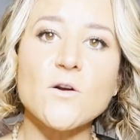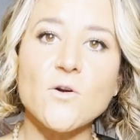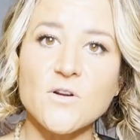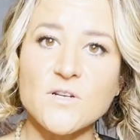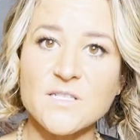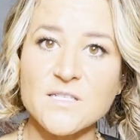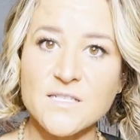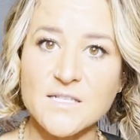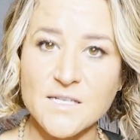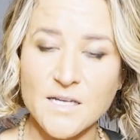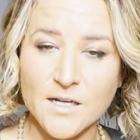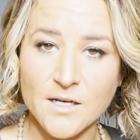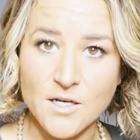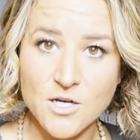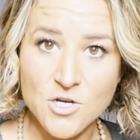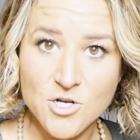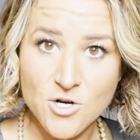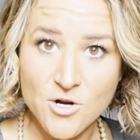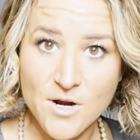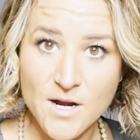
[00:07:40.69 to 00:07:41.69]
or
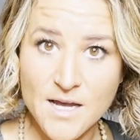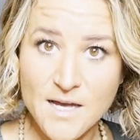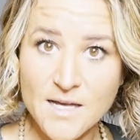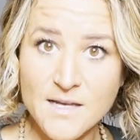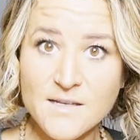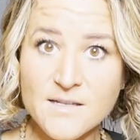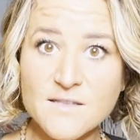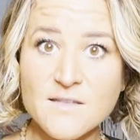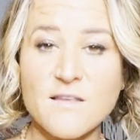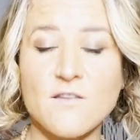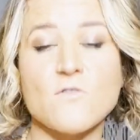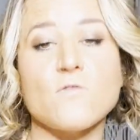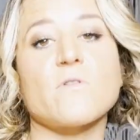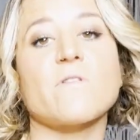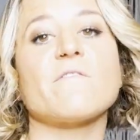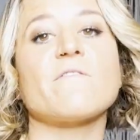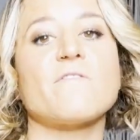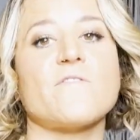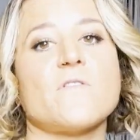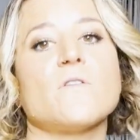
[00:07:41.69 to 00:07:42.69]
signature is, that you
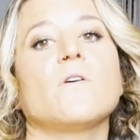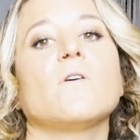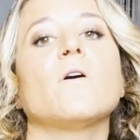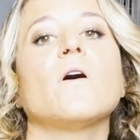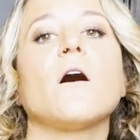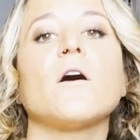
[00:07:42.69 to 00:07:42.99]
can feel,